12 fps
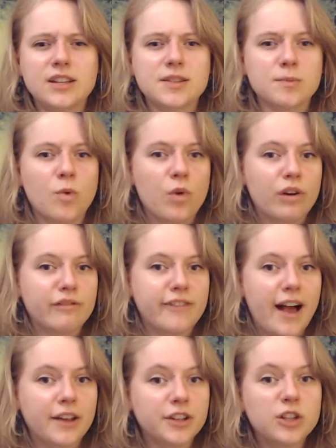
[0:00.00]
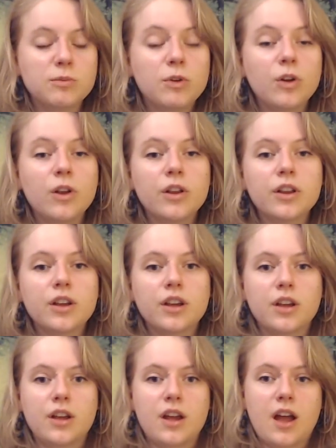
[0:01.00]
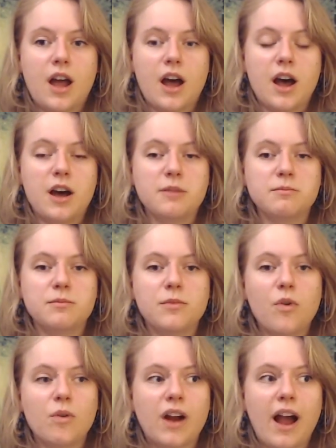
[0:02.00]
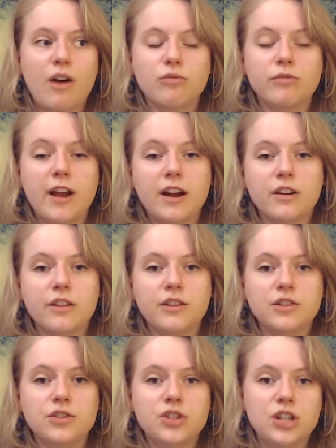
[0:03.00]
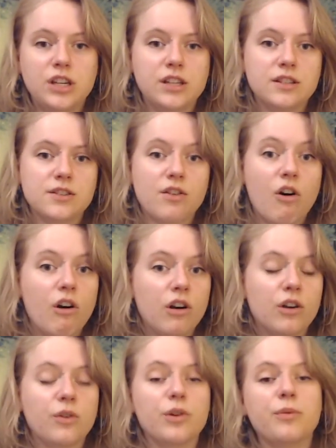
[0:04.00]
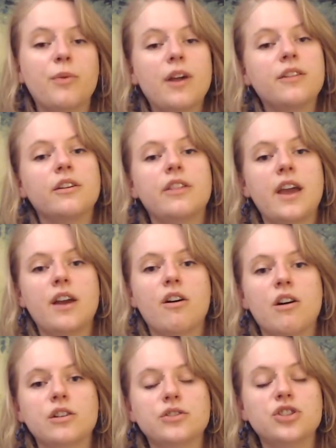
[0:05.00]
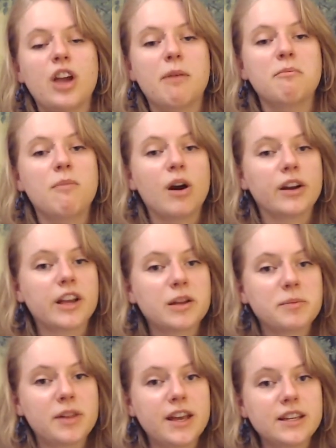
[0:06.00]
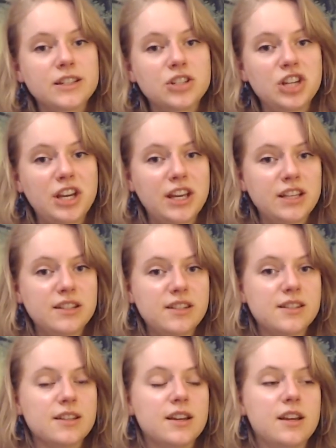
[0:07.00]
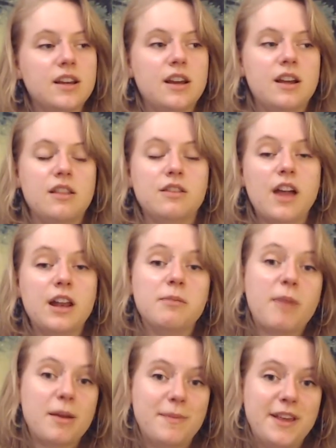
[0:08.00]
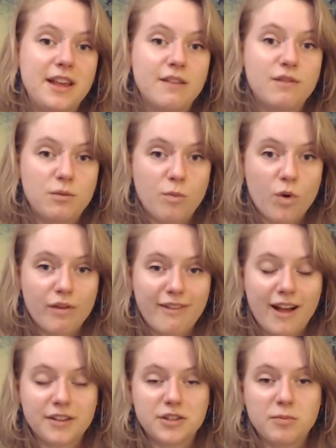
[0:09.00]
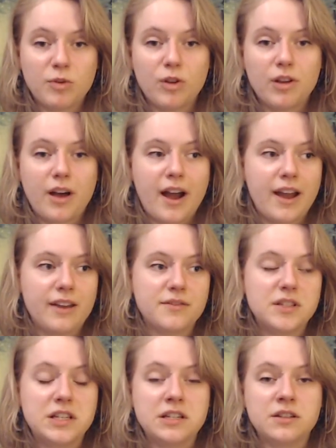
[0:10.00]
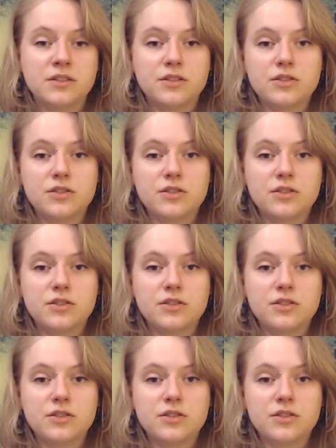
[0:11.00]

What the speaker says: more valuable, or how rare the genes are, or whether they are gem marketplace genes, then it might be even more valuable. I have seen